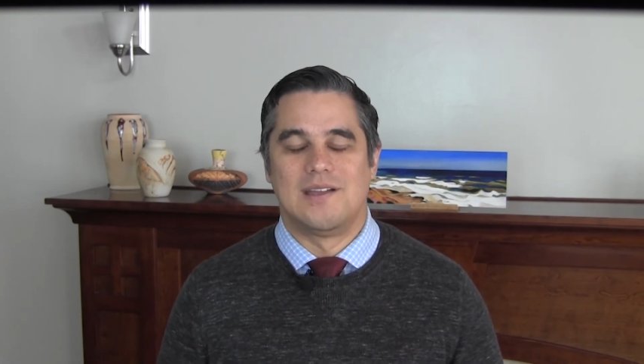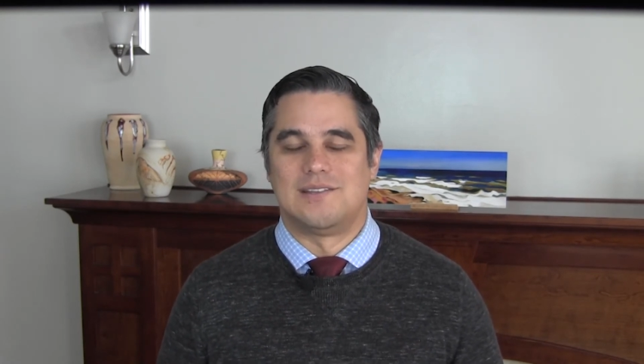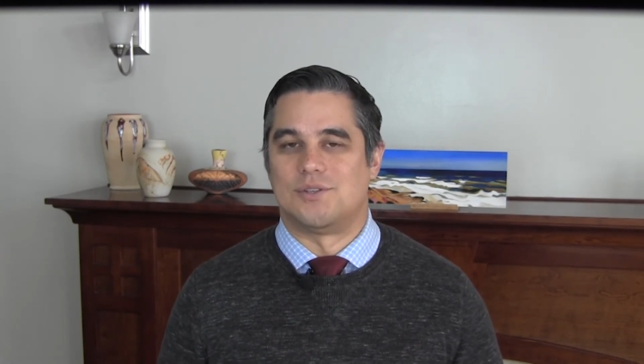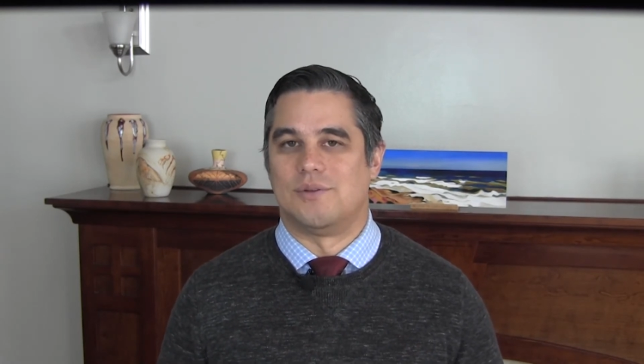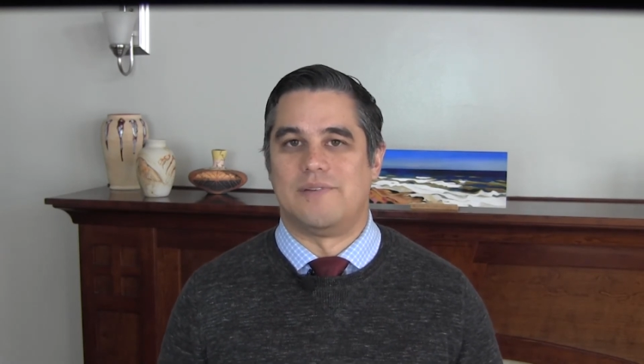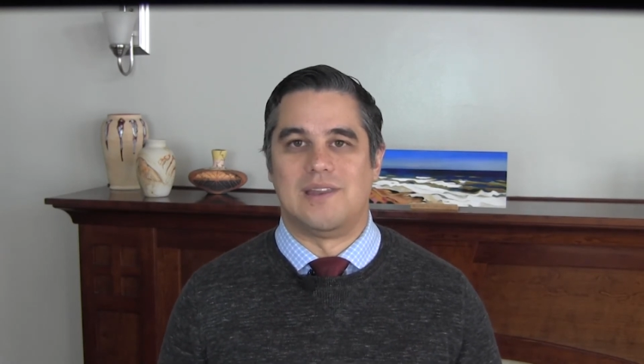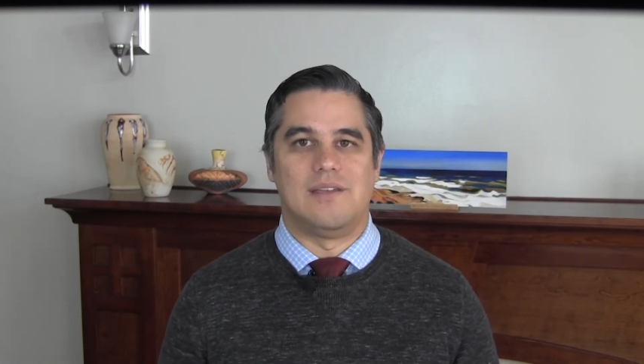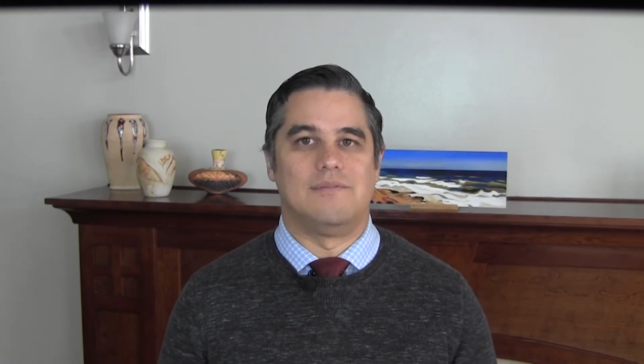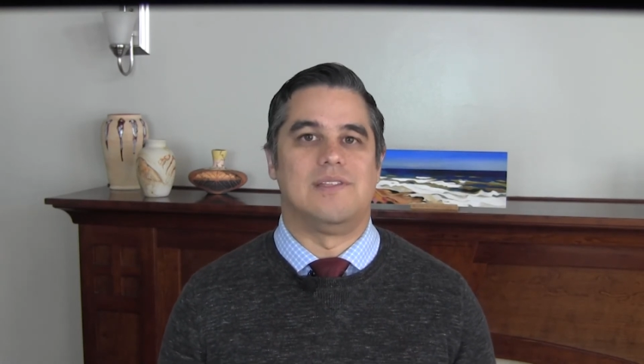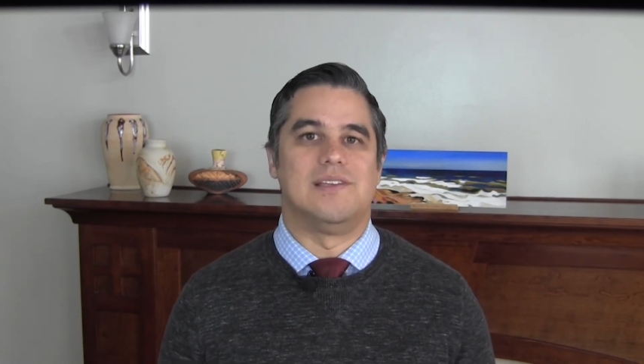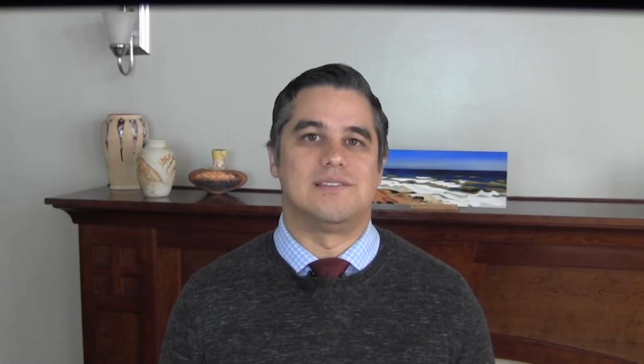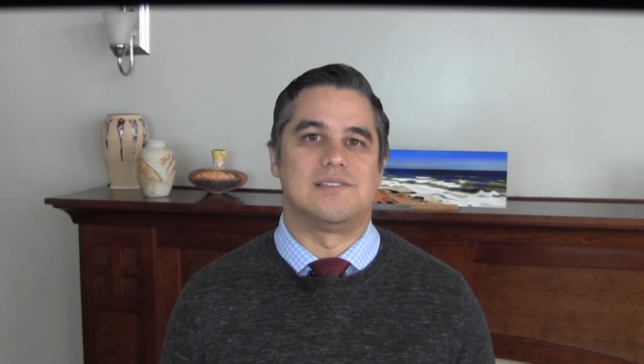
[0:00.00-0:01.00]
So if any
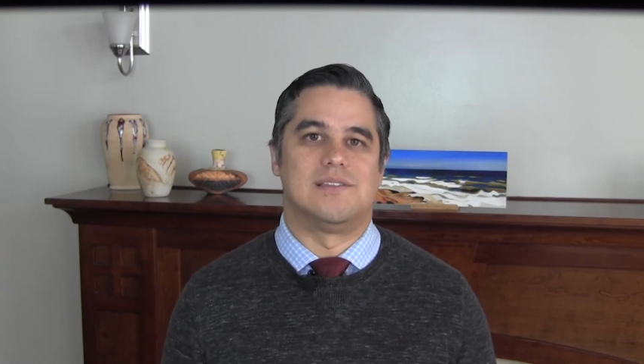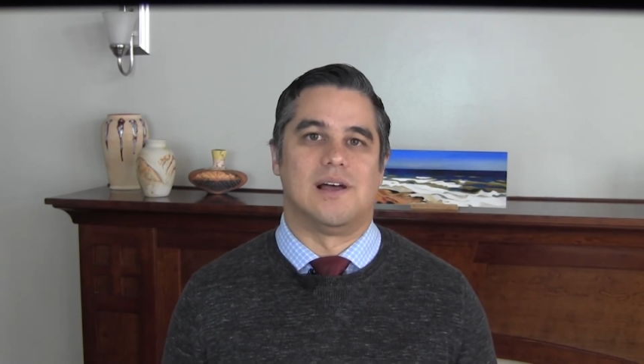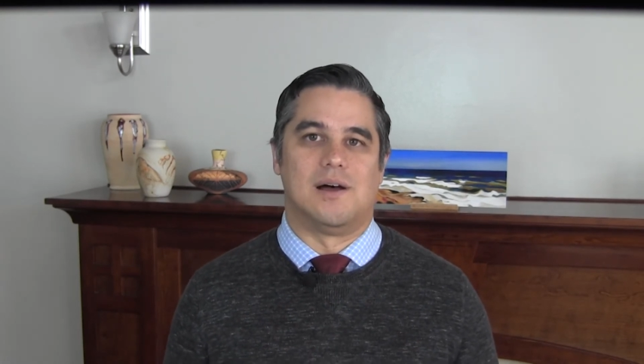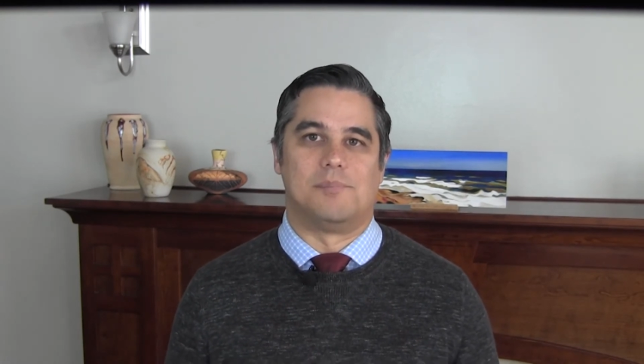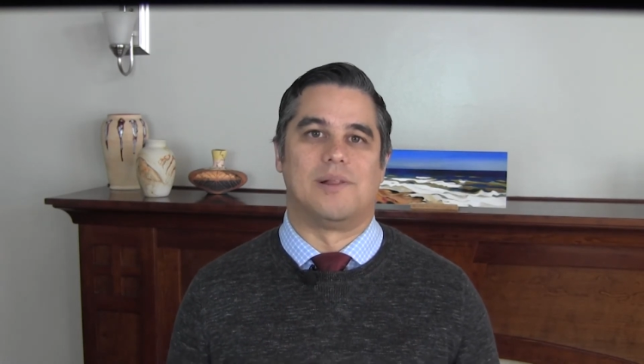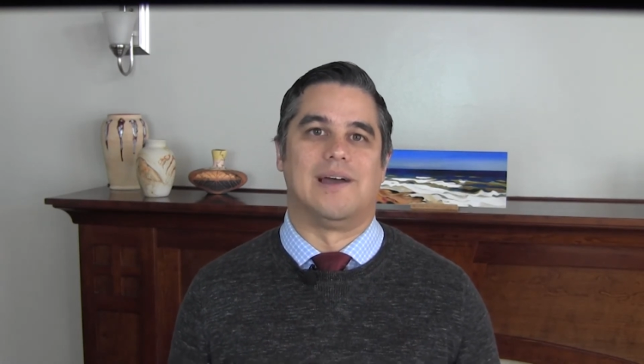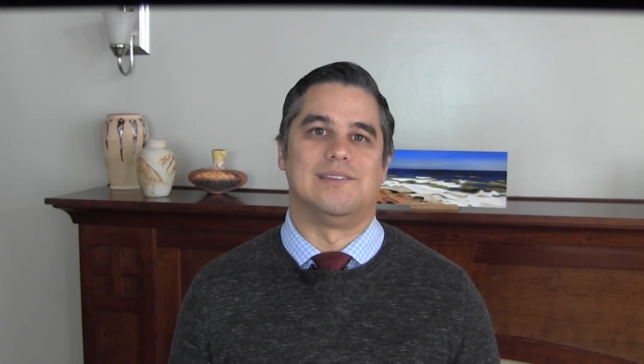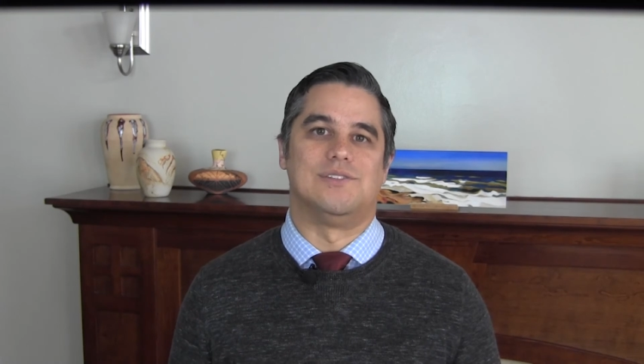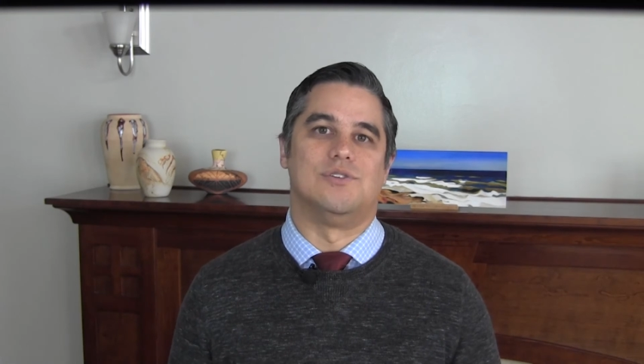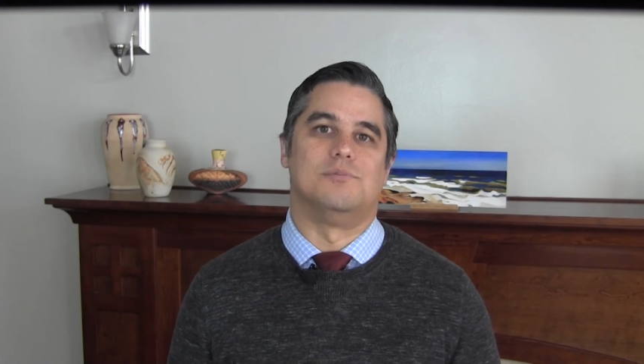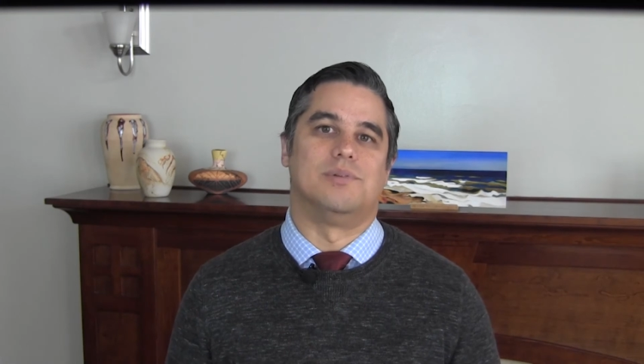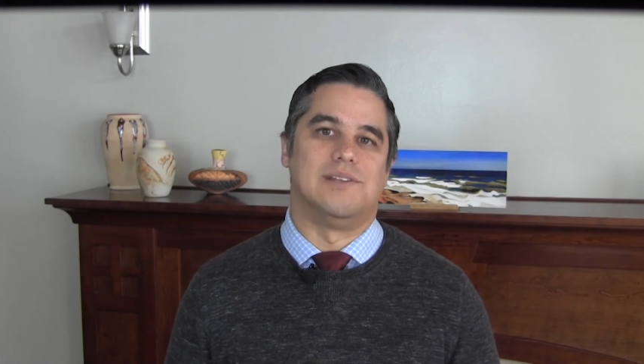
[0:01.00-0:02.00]
of these apply
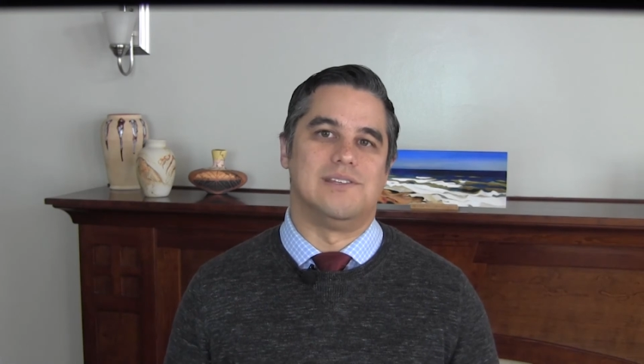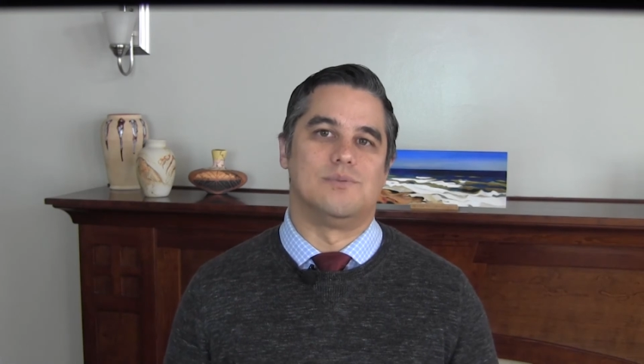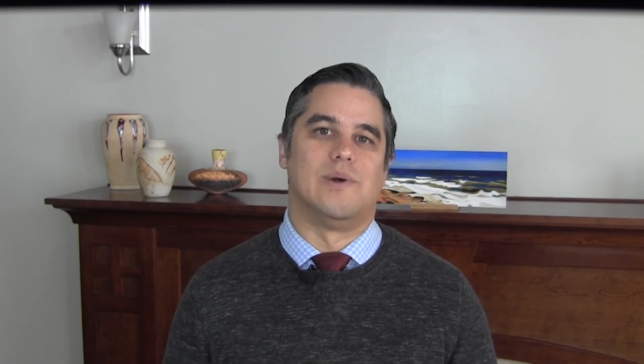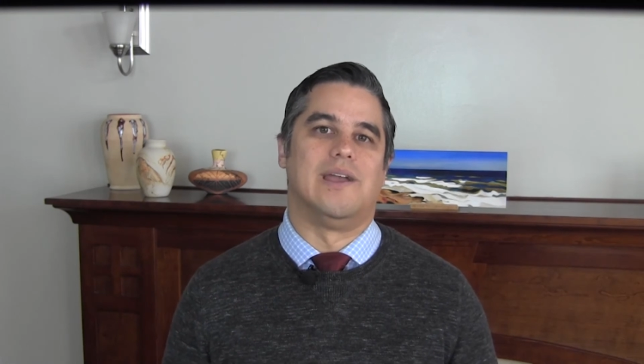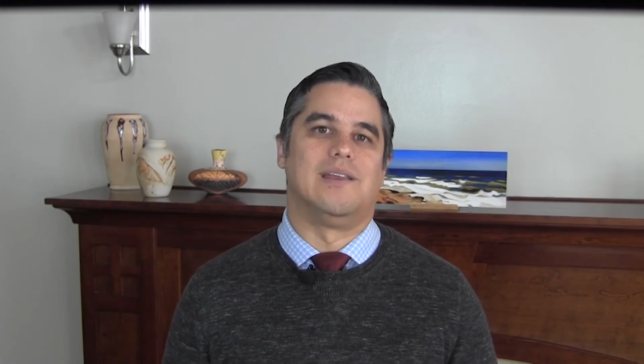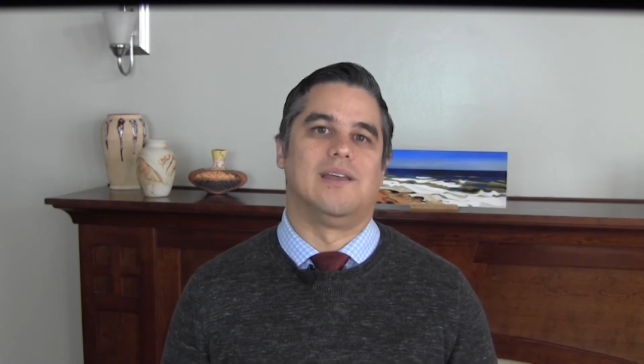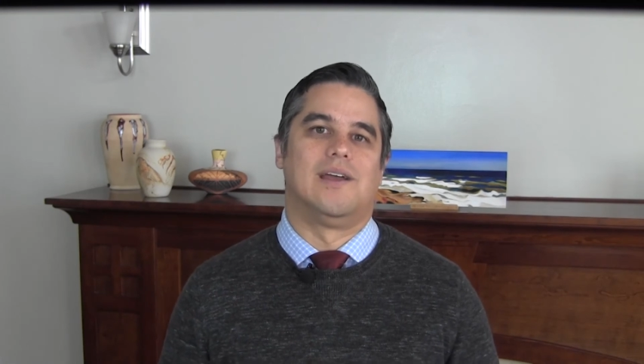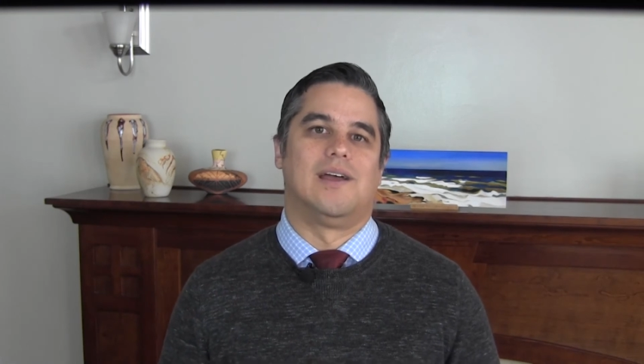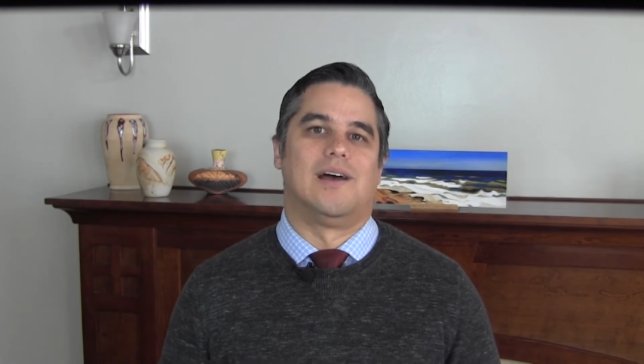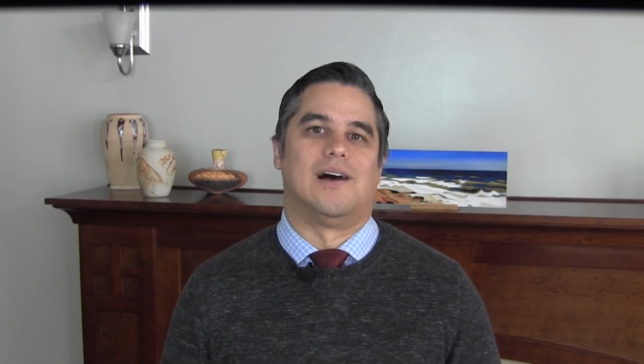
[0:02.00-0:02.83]
to you, please wait